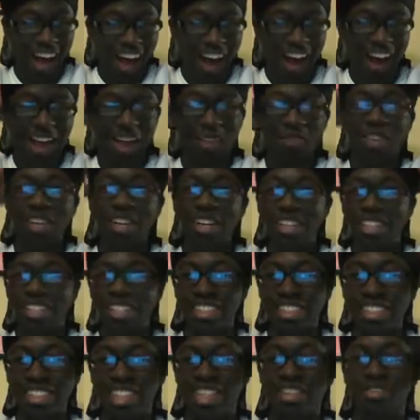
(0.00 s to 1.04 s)
I am here
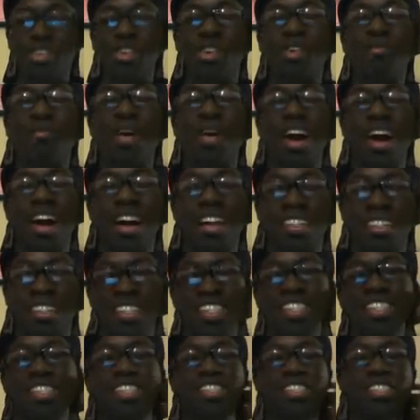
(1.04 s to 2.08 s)
to deliver my
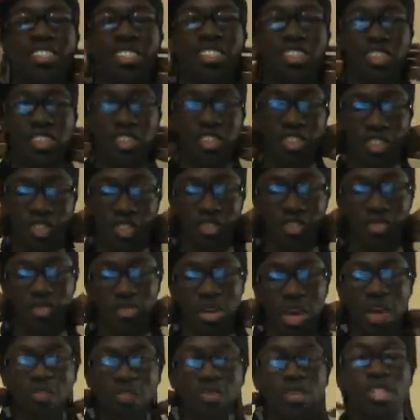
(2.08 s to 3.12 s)
season
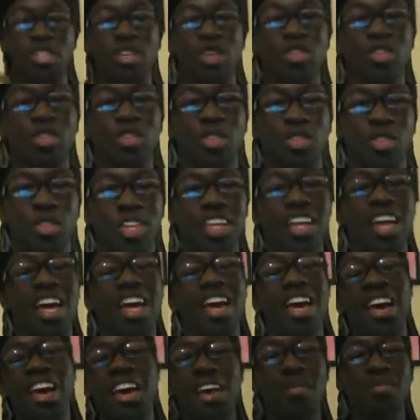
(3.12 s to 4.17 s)
2, episode 3
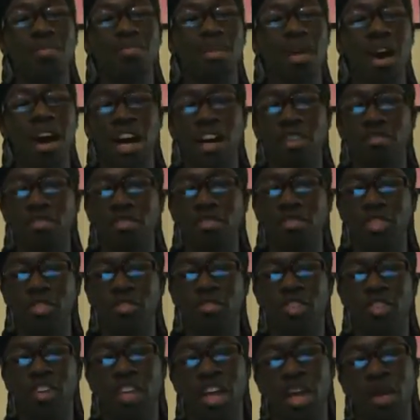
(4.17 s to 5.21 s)
Empire
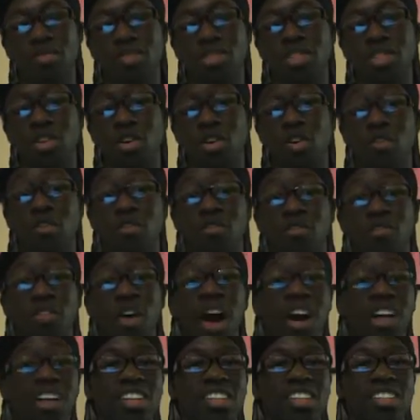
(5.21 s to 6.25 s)
review for the episode
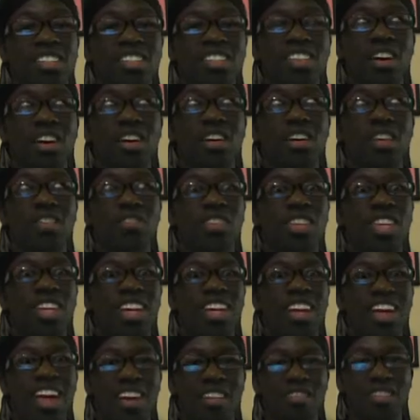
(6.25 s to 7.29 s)
Fires of
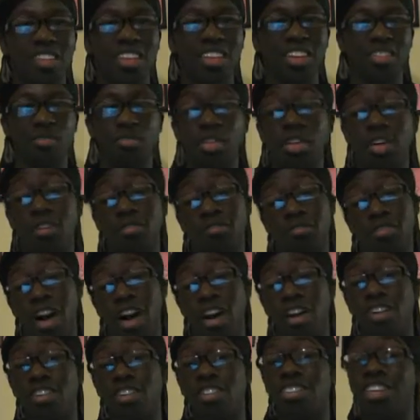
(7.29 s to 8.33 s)
the Heaven. Well,
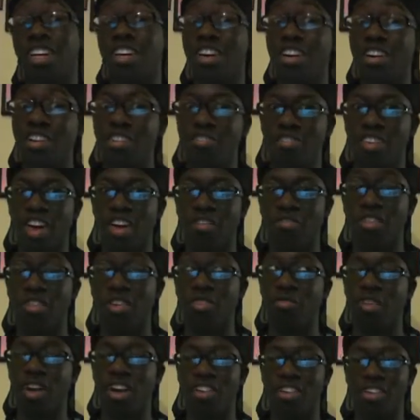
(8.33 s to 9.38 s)
Fires of
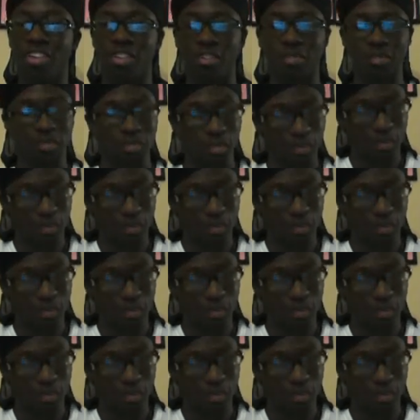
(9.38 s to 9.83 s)
Heaven, rather.